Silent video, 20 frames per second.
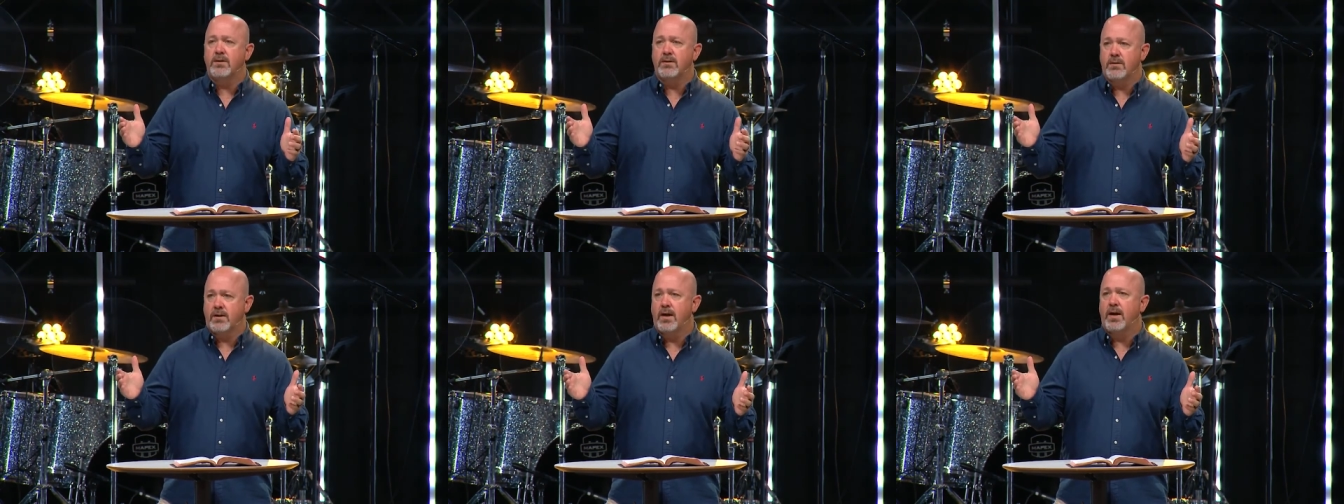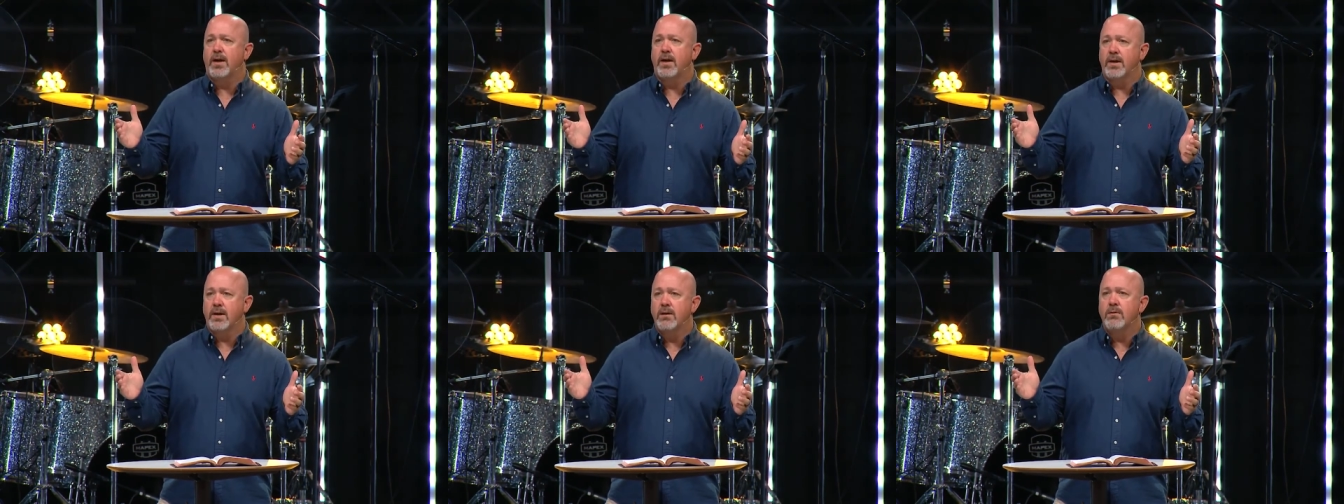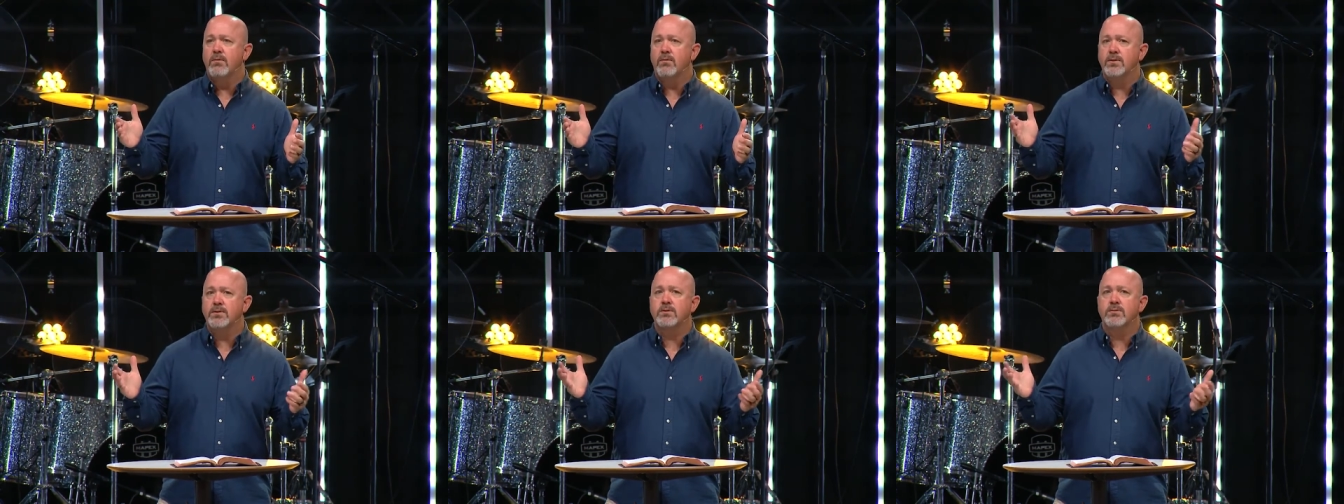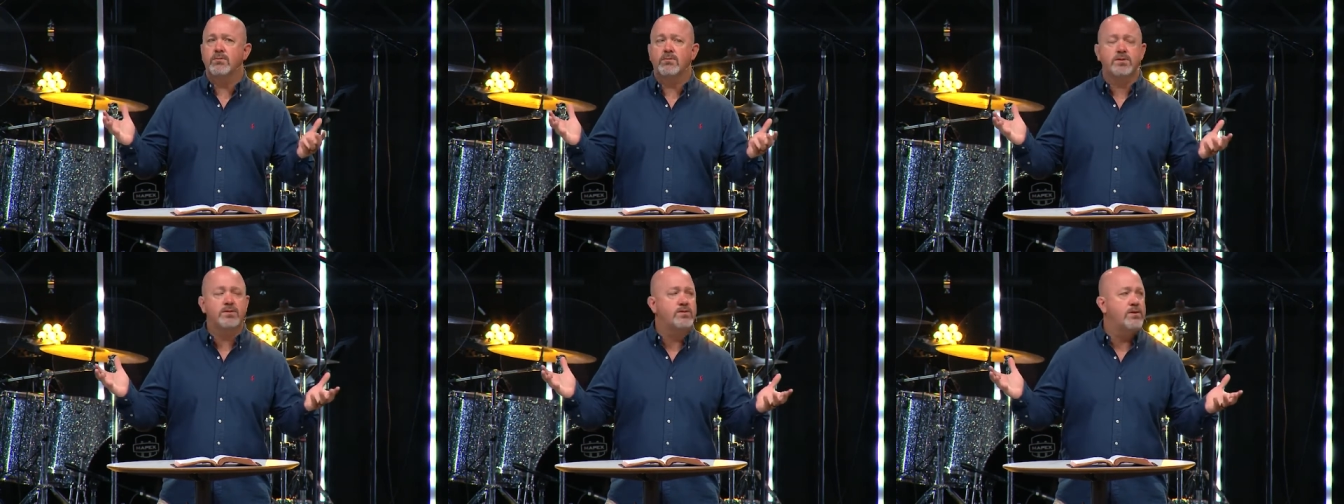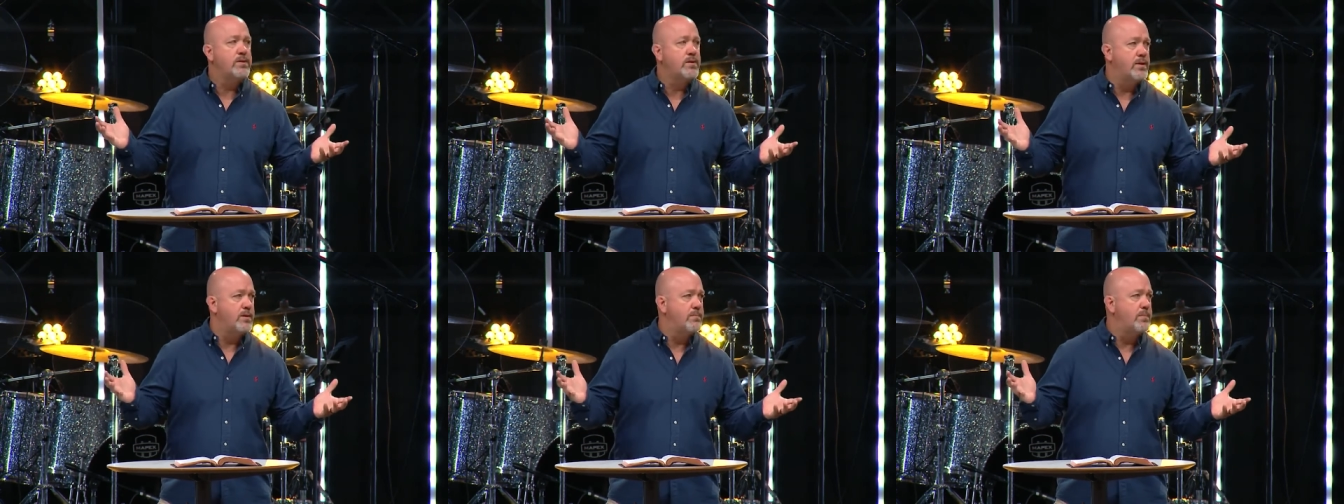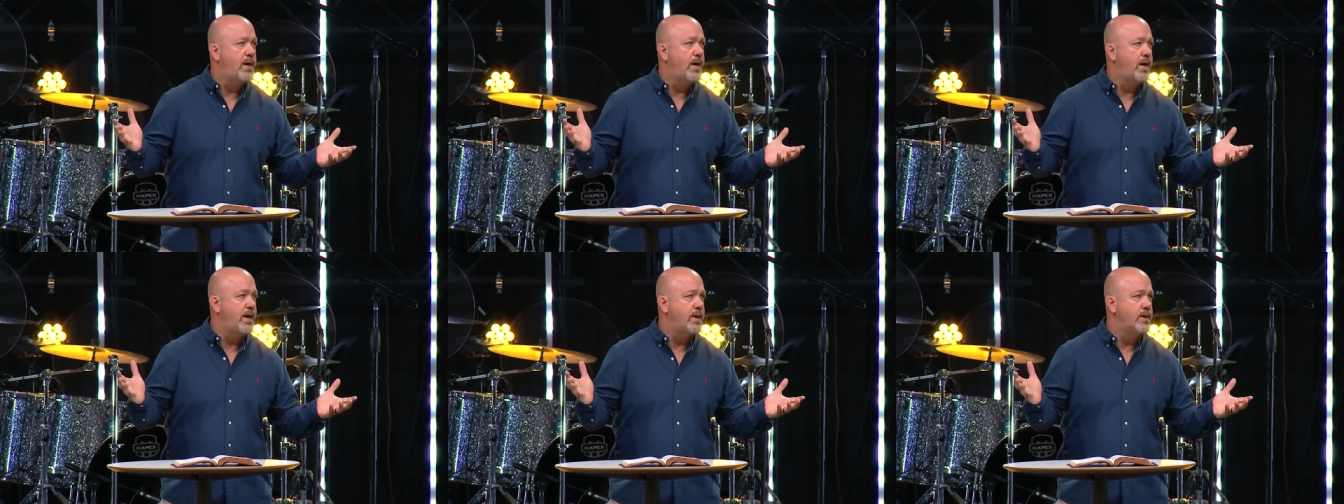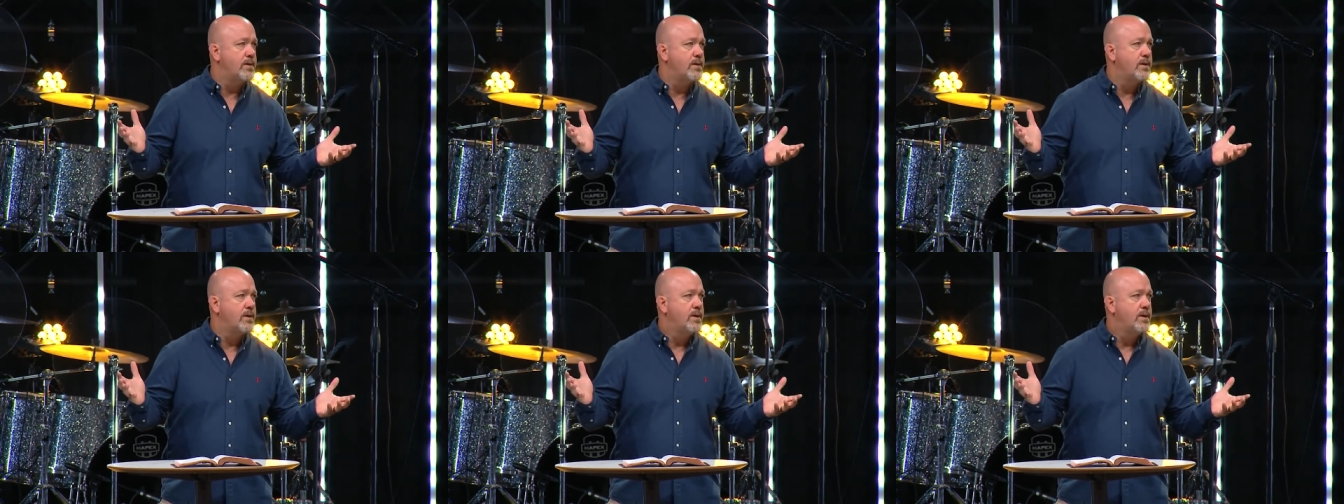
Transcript: Craig? What's, what's on your mind?